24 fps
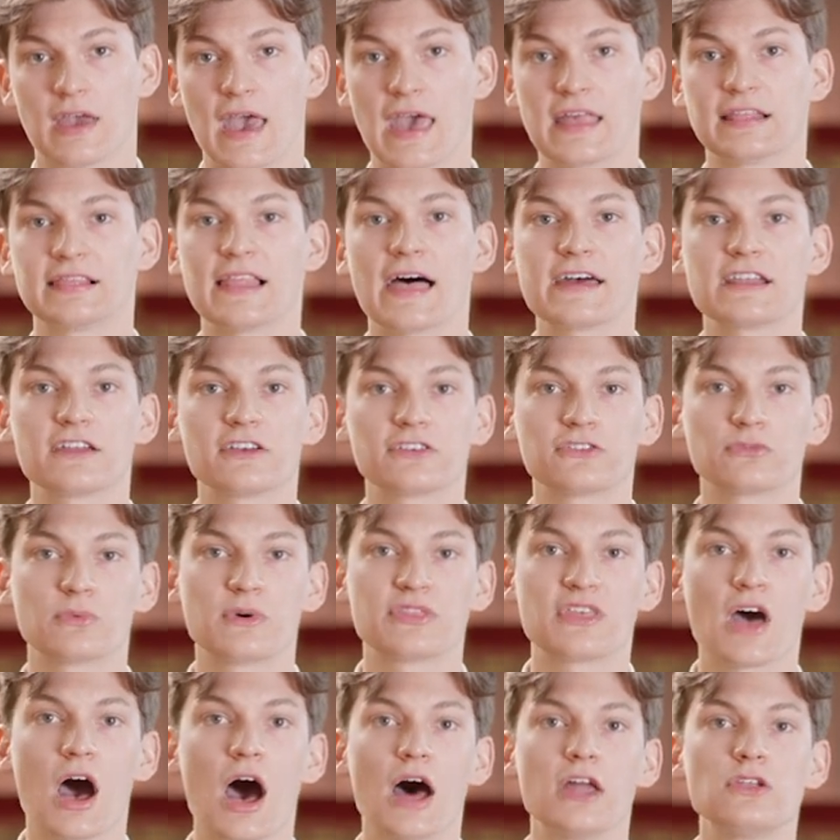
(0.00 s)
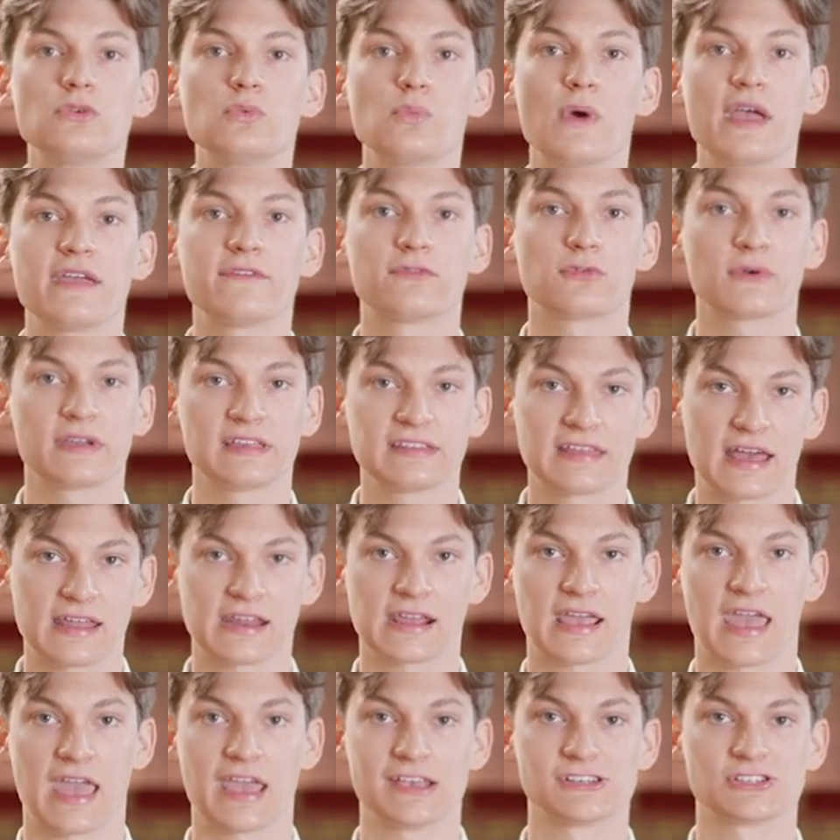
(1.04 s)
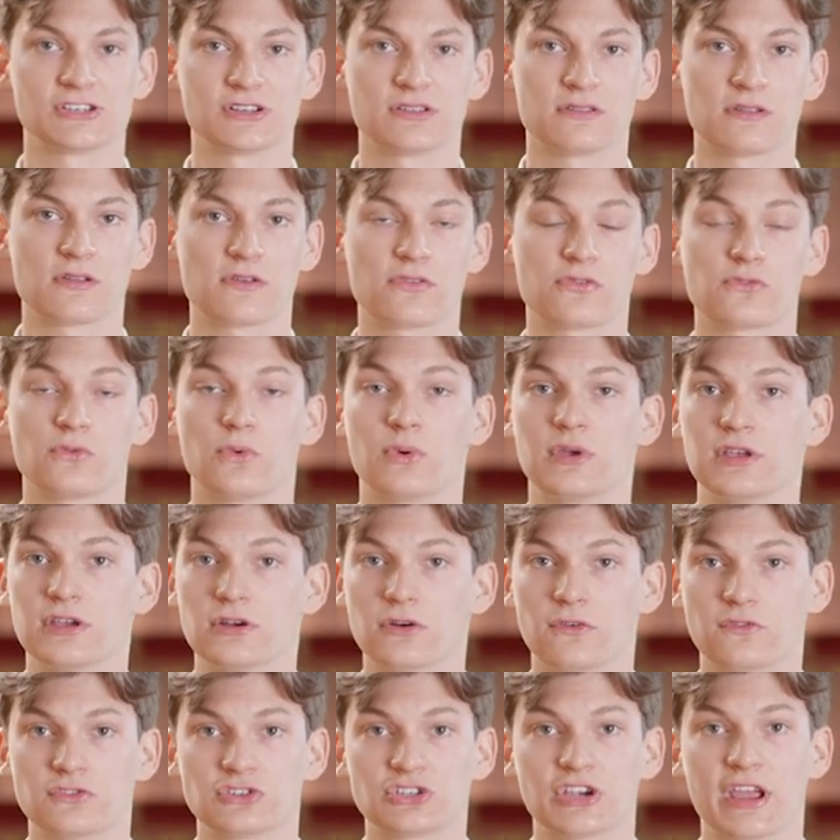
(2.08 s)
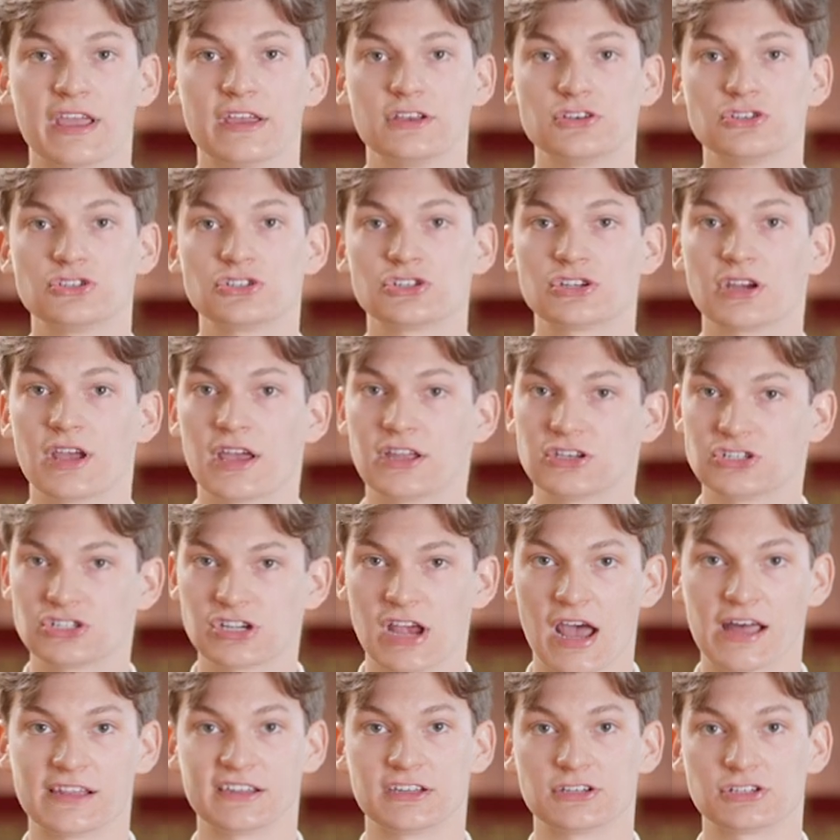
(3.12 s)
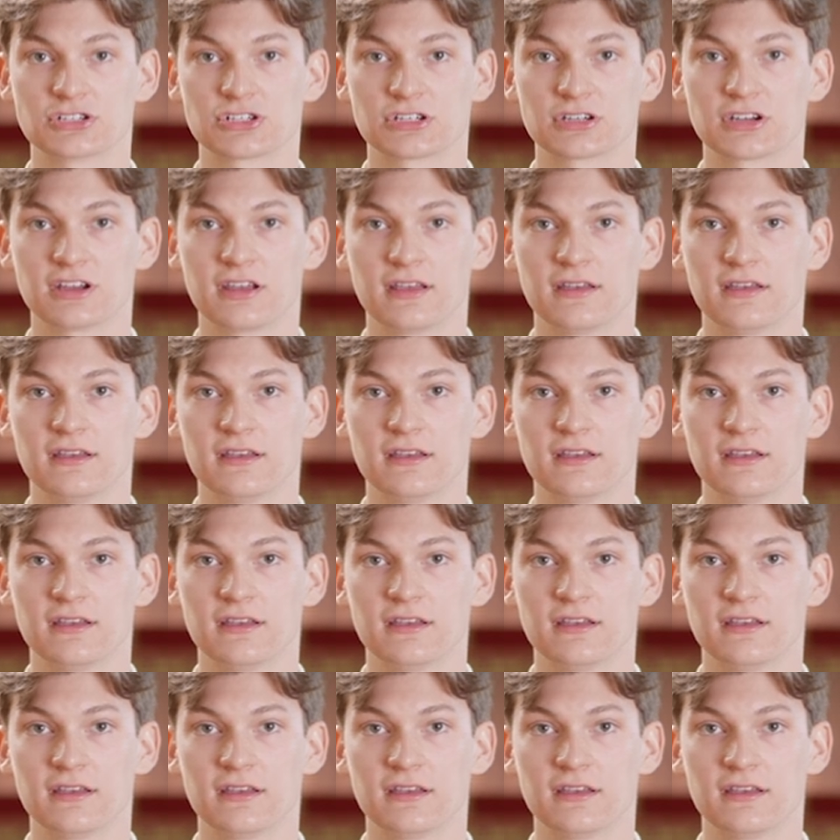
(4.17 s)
and led us with unwavering dedication through a year of change and challenge.